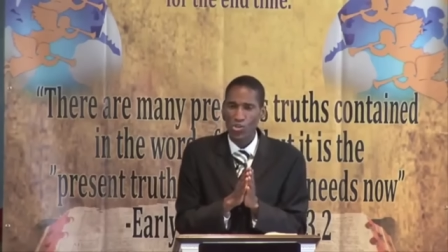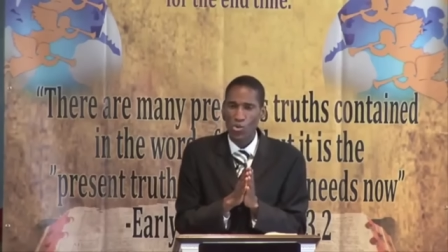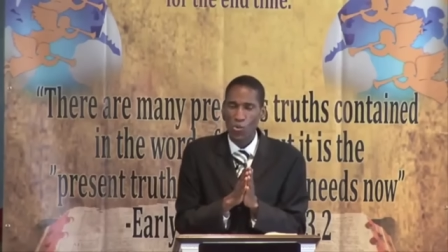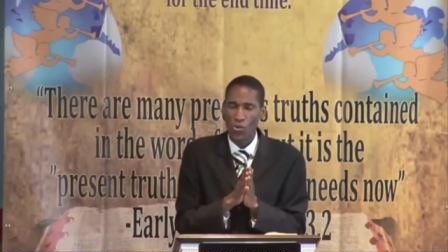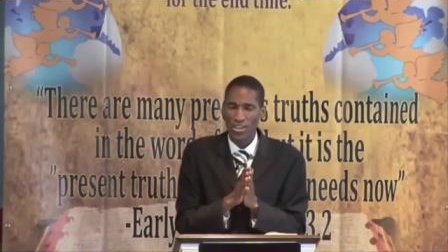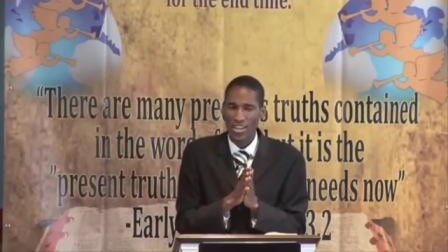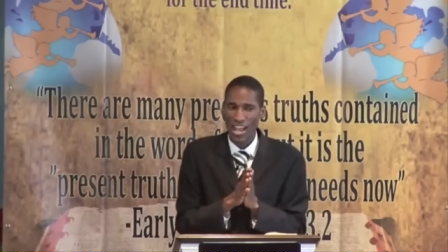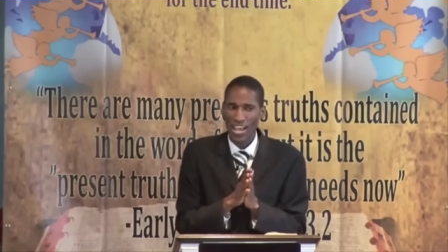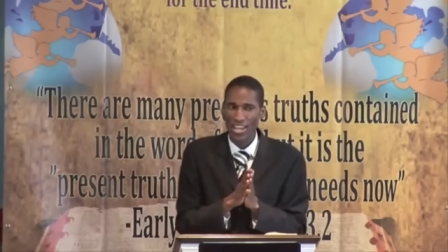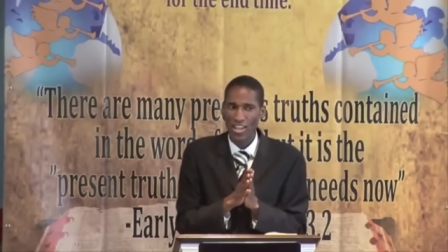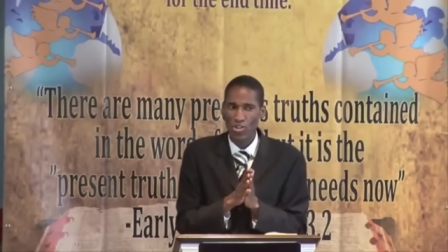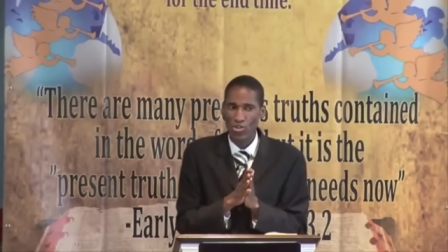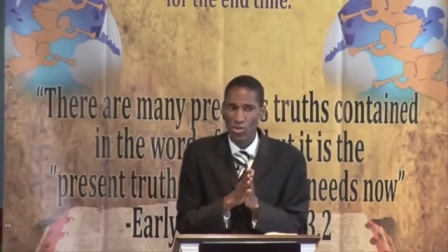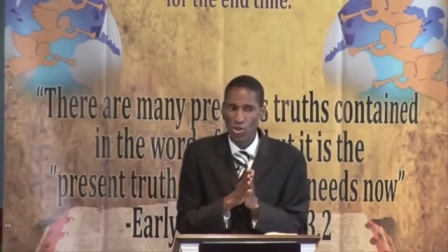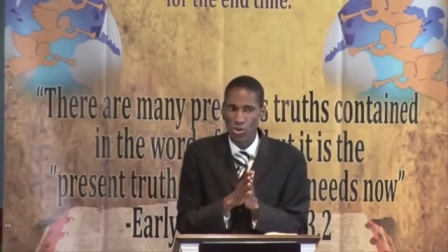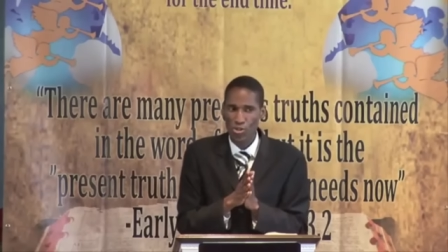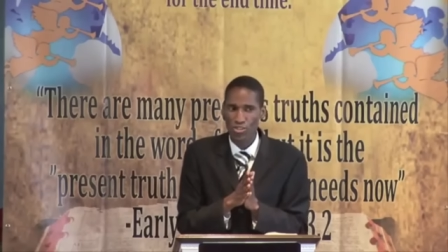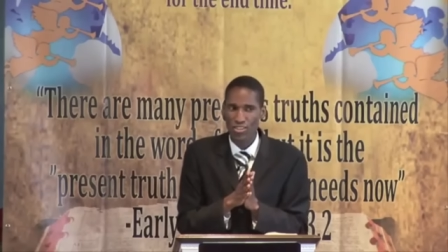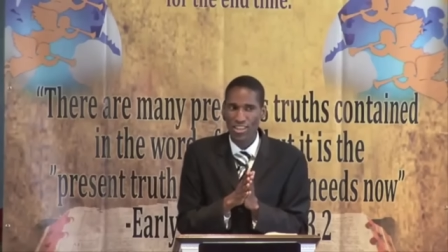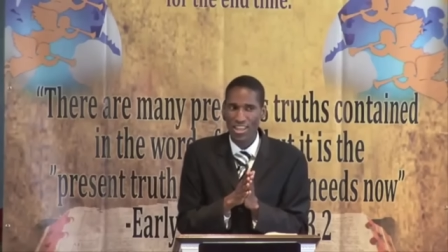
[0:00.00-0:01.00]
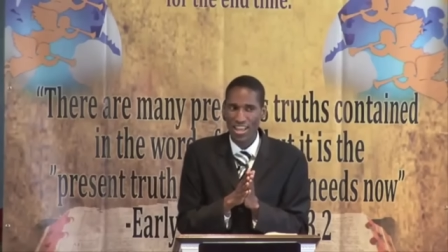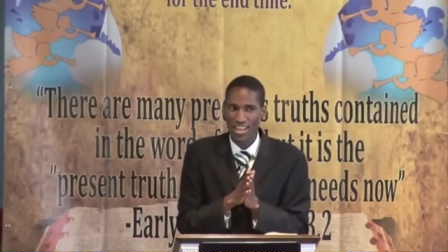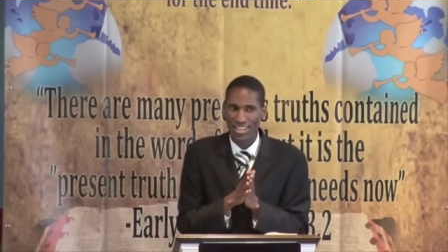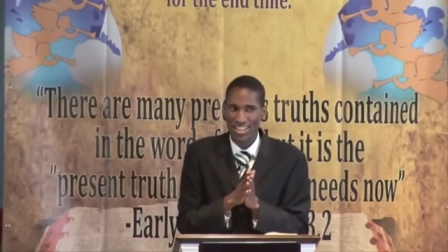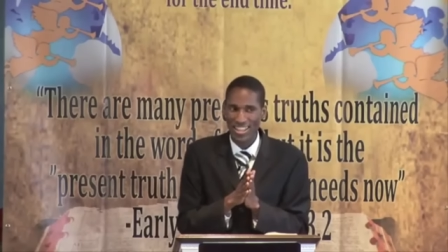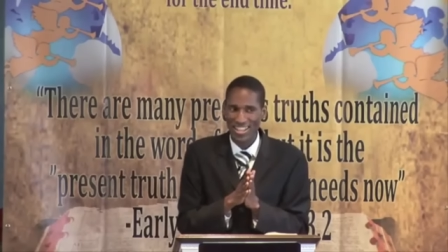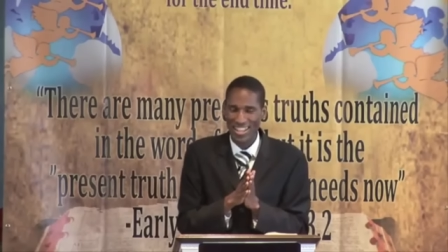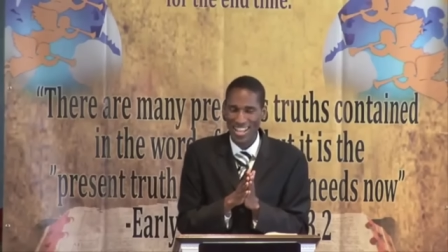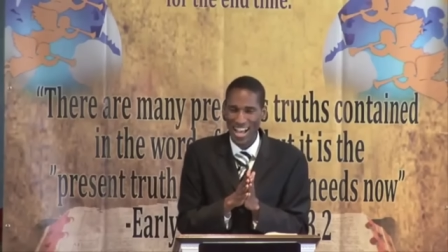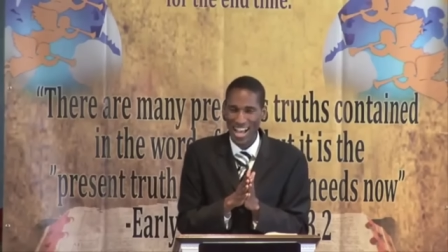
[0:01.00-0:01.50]
So what kind of church
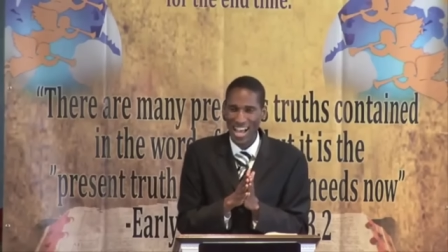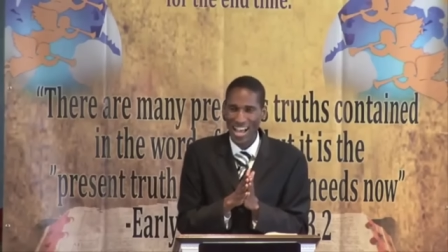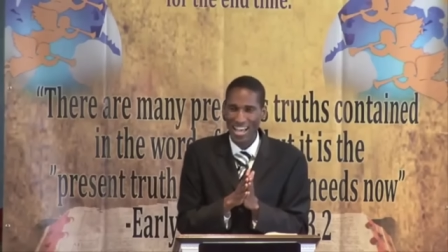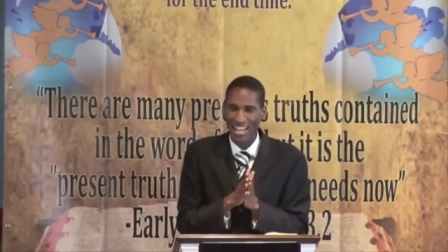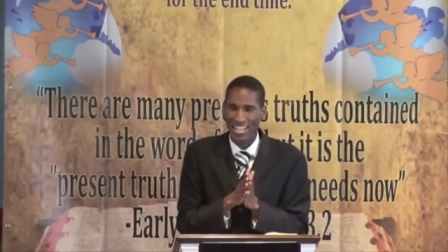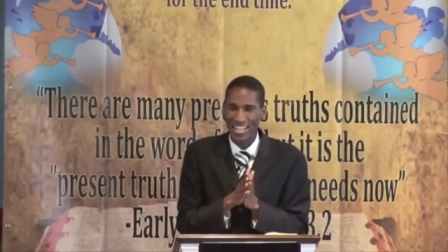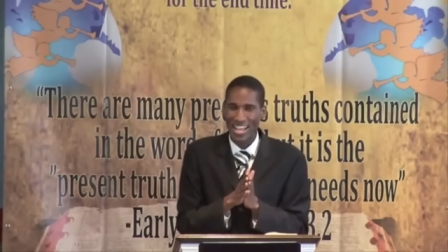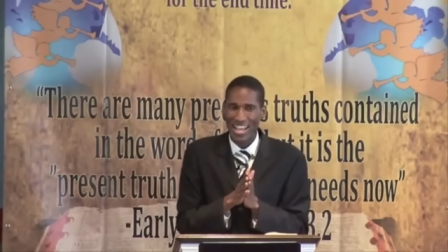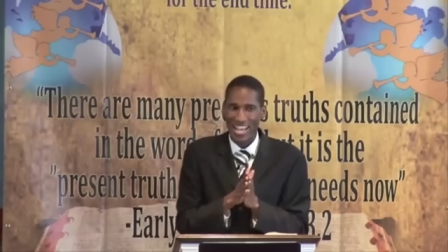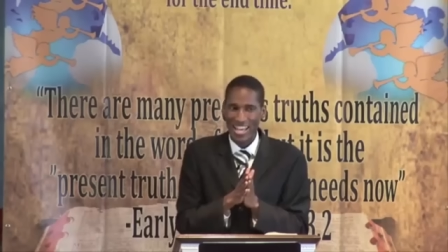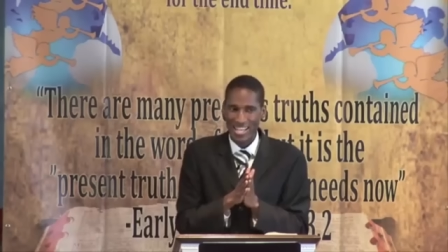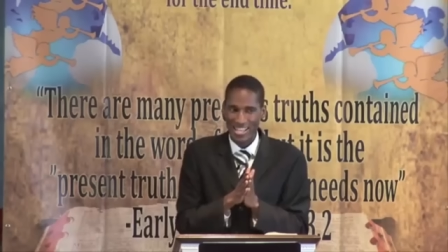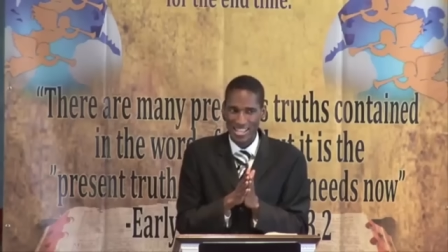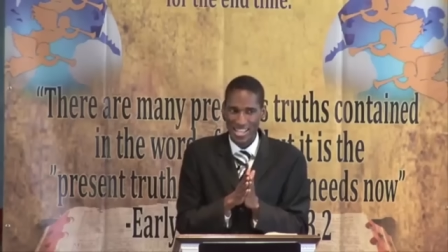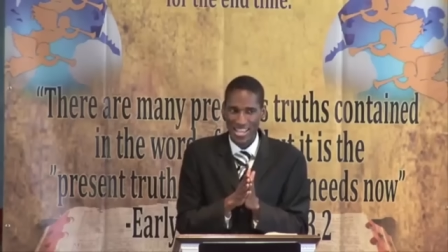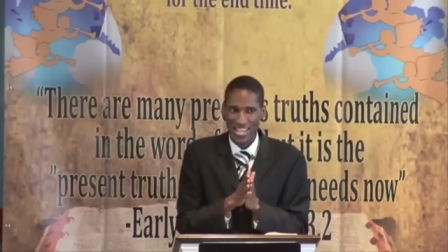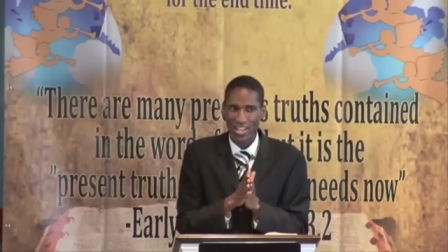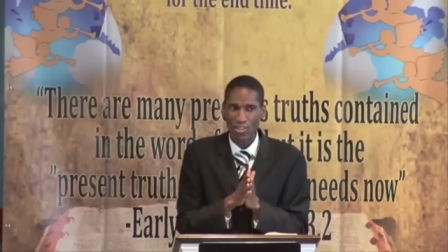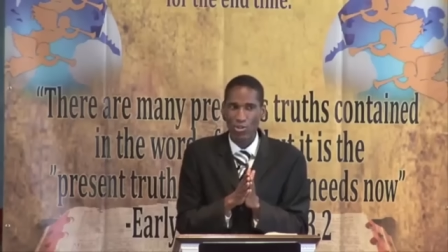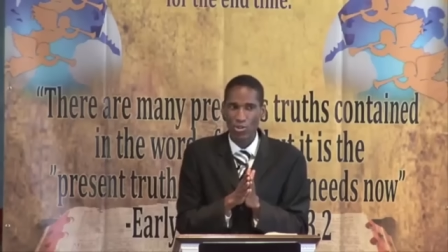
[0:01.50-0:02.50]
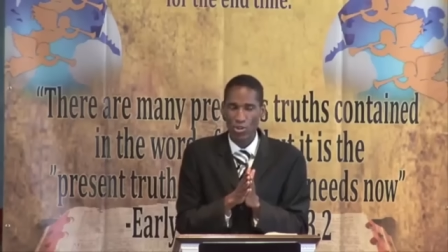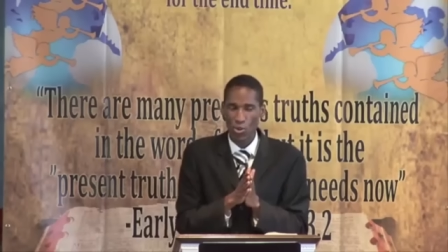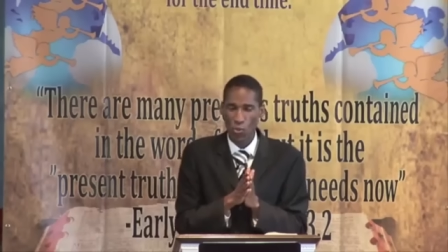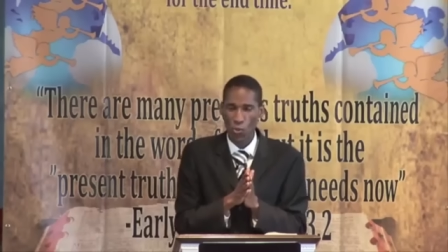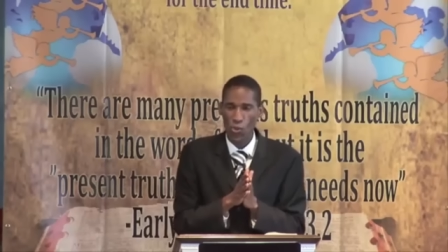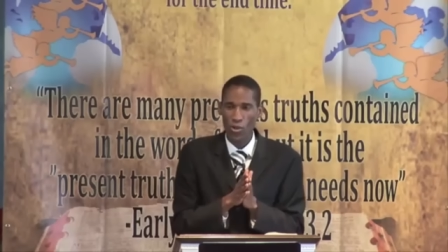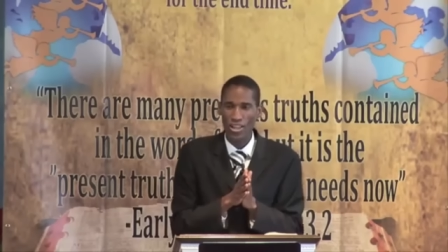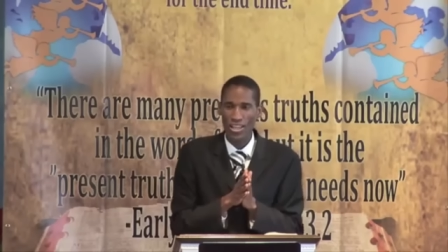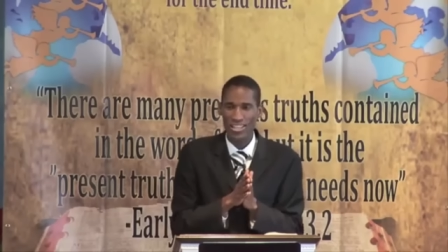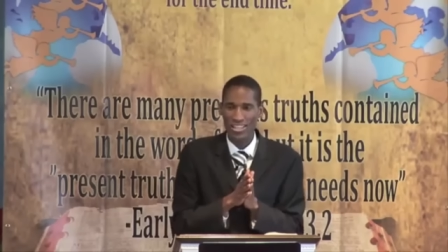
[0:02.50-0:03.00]
that God is sending to the
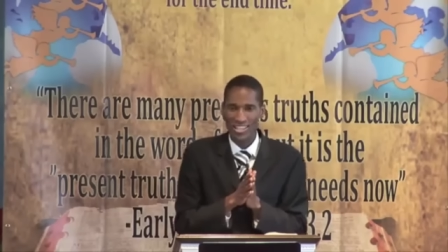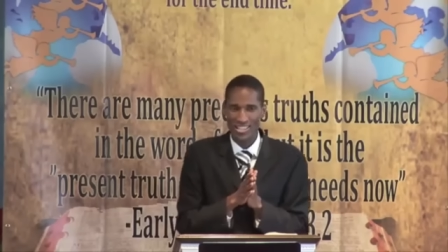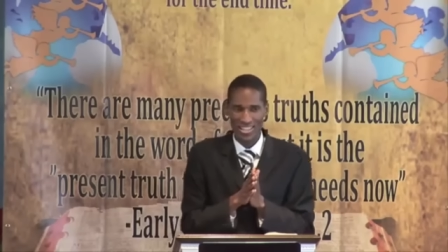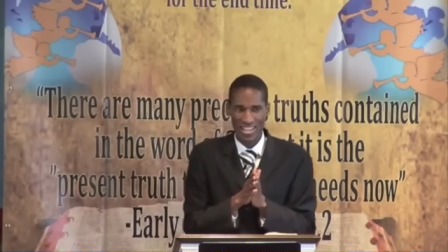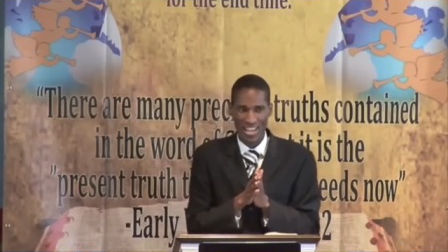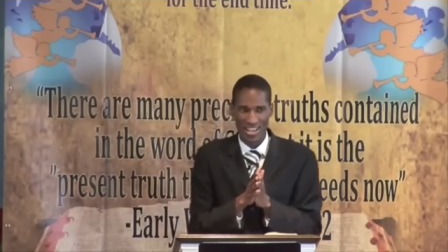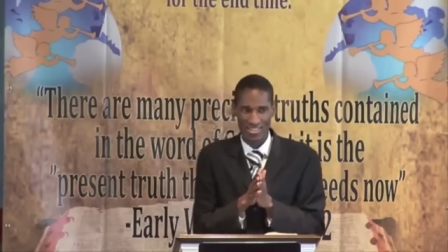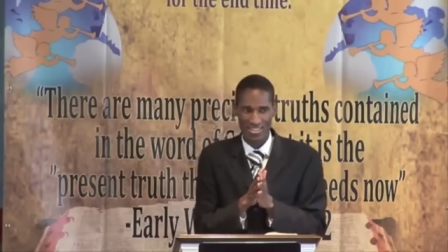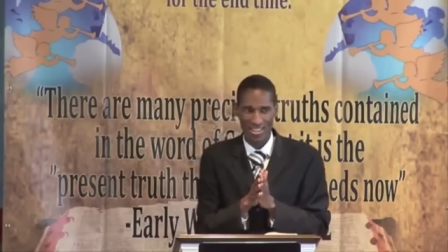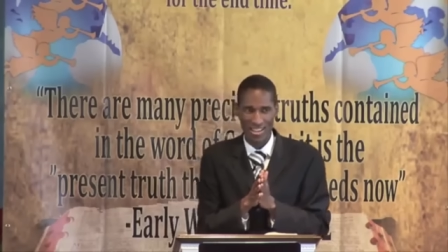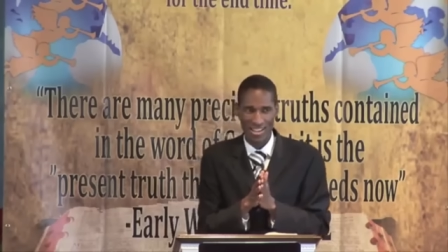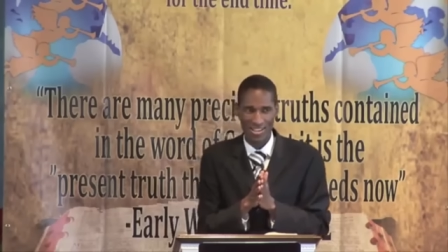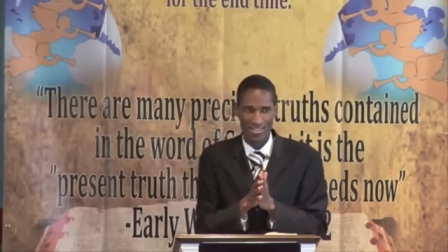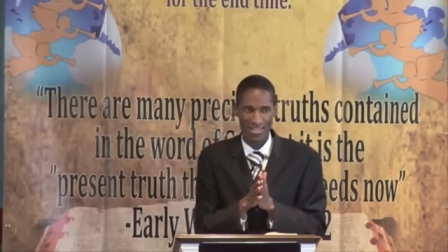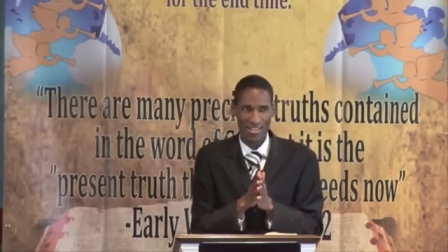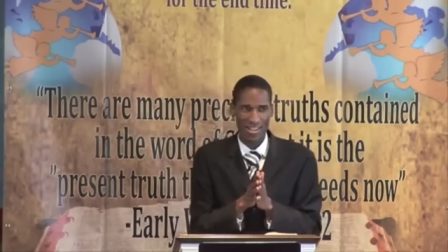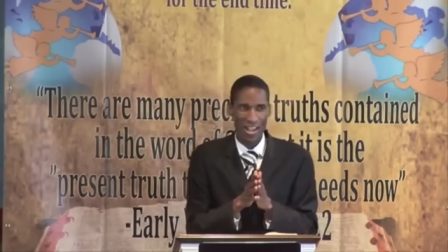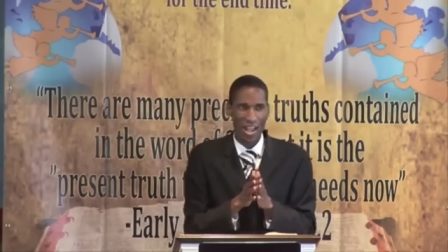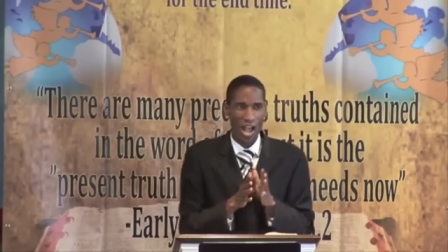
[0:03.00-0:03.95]
world in these last days?